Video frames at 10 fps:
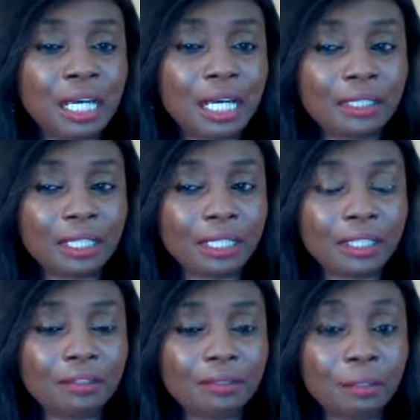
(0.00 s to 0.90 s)

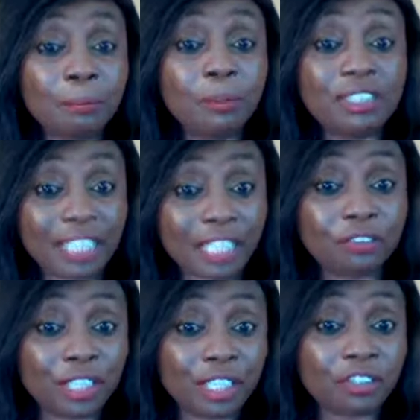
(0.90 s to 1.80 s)
And the book, The
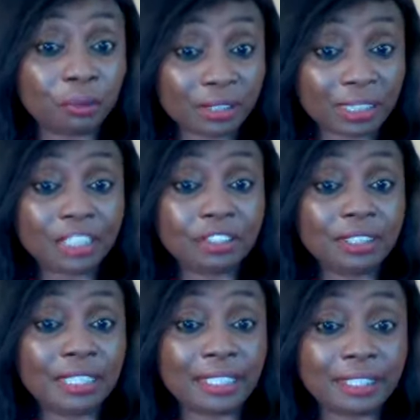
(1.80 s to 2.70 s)
Educator, was
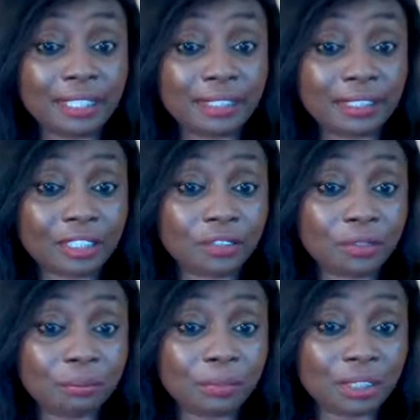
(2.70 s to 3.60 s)
actually dedicated
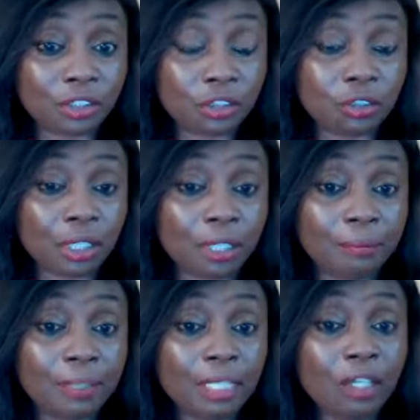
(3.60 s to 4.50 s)
to Ms. Chuk,
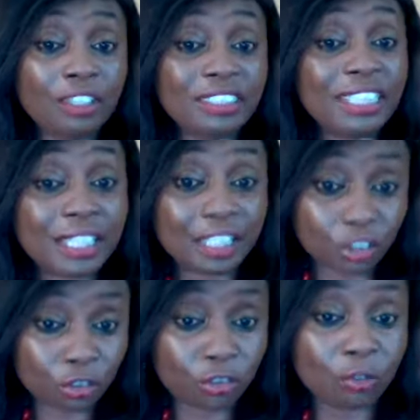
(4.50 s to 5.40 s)
um, Ozege
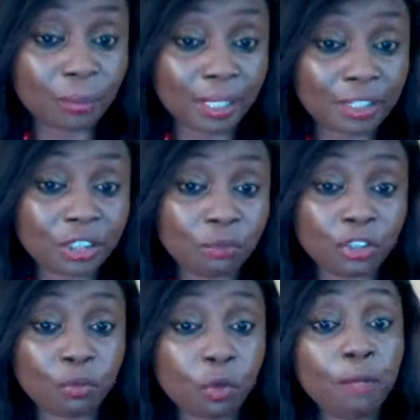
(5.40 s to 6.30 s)
Chukuma. She
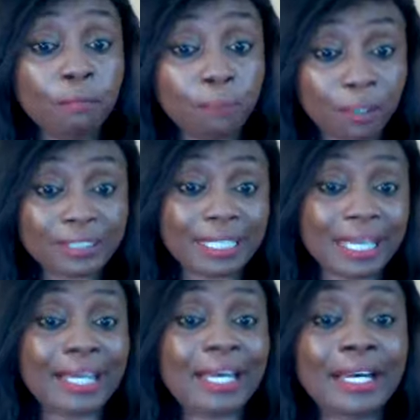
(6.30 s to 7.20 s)
was one boss
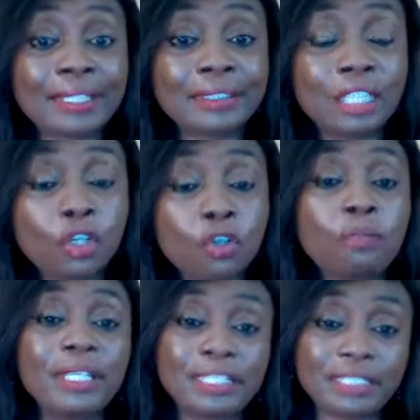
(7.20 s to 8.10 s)
I had
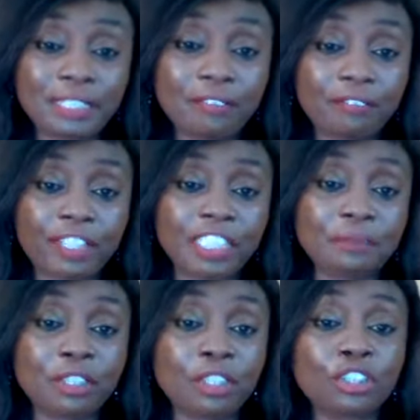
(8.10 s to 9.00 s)
who made a difference
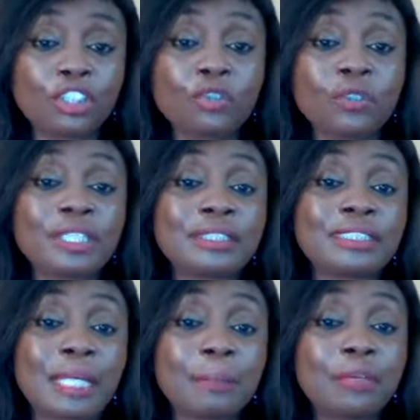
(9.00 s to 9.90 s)
because she took a
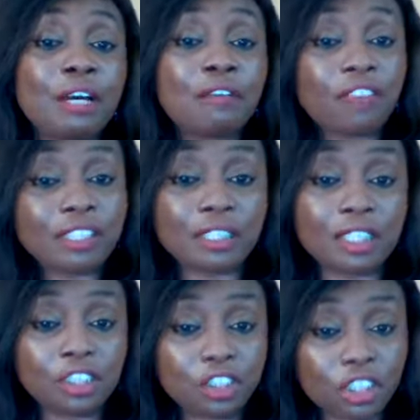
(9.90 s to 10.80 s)
step further
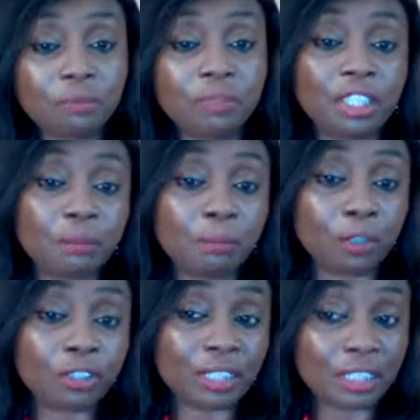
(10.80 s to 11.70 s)
than just being a
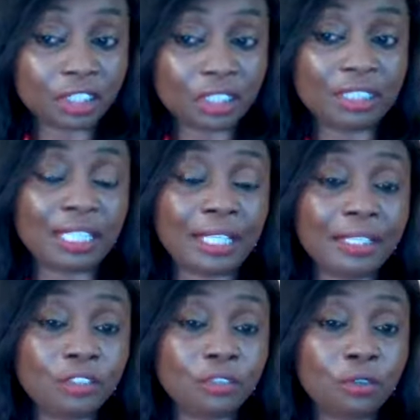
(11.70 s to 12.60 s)
boss and she
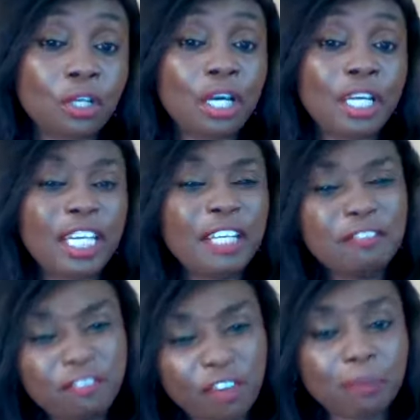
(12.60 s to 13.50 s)
decided to
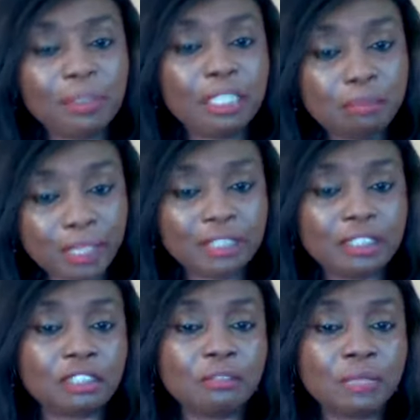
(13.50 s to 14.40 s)
informally
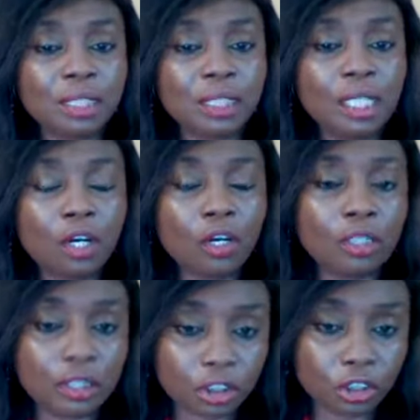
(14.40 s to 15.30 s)
mentor me
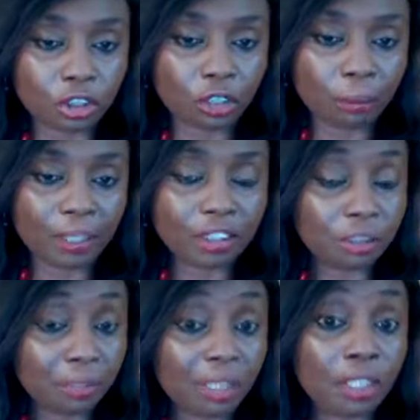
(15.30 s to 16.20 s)
on the job. And
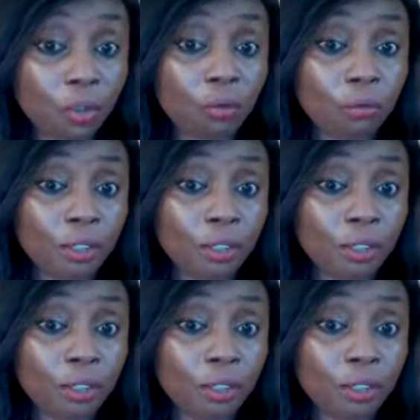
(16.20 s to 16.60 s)
she made a whole